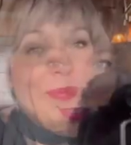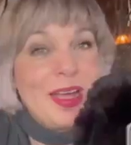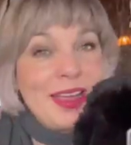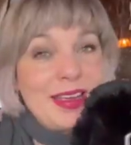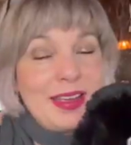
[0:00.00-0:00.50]
So
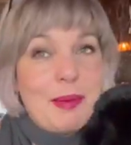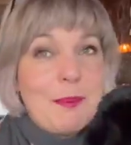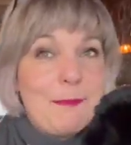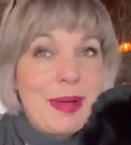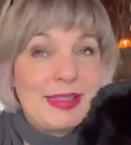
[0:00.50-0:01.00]
my
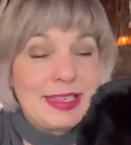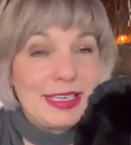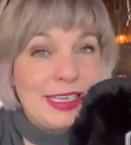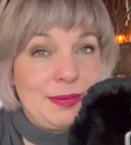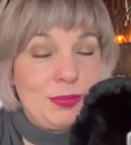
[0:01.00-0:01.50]

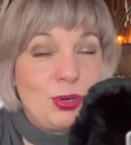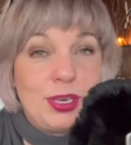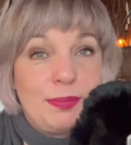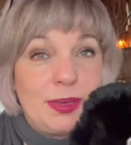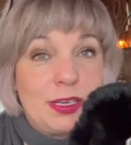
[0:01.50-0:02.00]
monthly
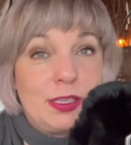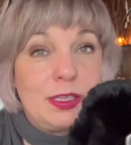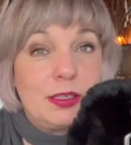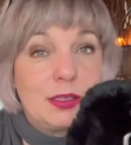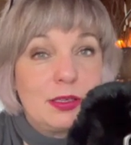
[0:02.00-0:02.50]
beauty
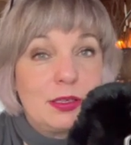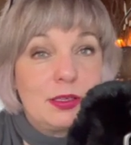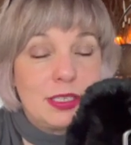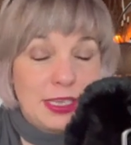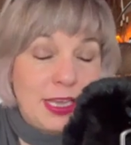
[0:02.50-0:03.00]
bill
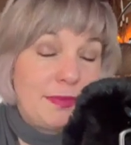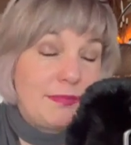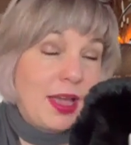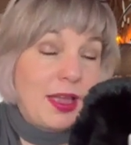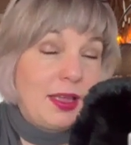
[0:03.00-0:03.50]
to keep
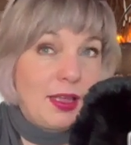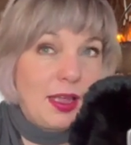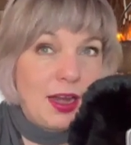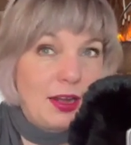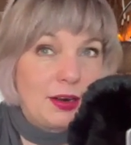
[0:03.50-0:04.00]
my
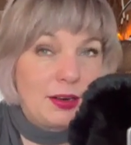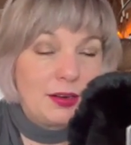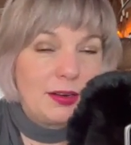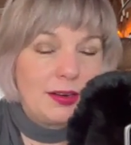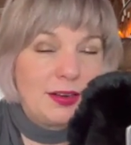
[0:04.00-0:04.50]
hair